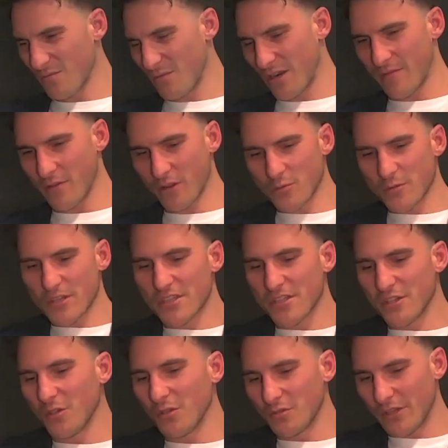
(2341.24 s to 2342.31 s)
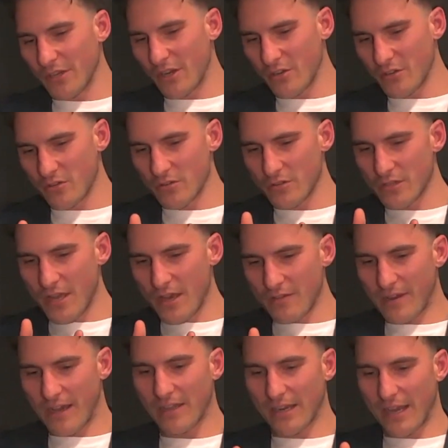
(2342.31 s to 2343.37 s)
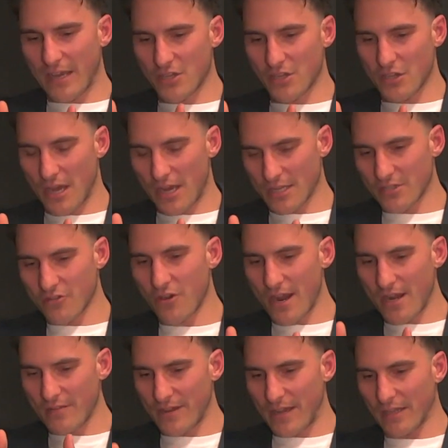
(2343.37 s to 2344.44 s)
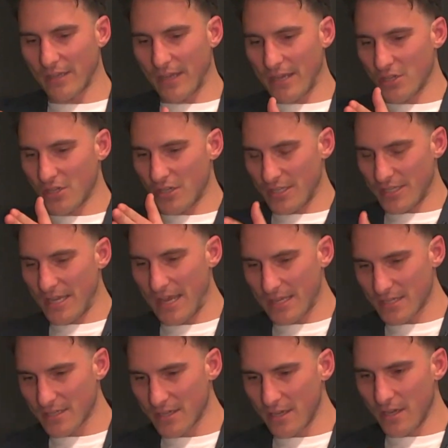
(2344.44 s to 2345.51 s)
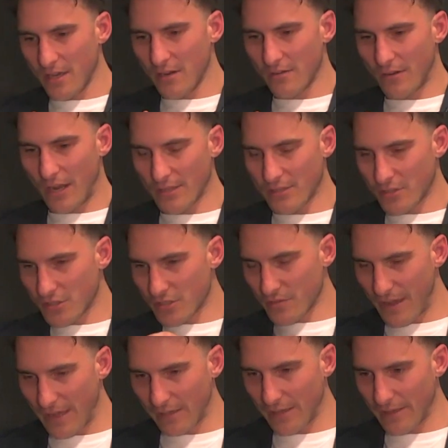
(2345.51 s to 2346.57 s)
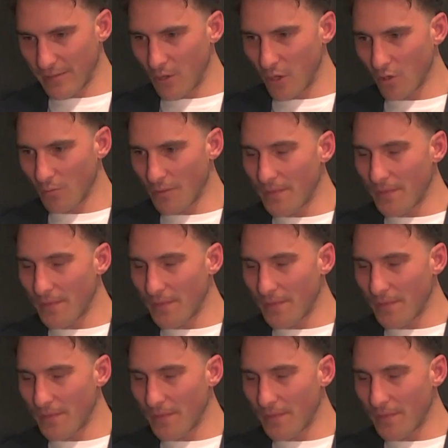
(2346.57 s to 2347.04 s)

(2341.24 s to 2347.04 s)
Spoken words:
whatever? Because we still, use validation, train, validation, and test, right, just to validate the model.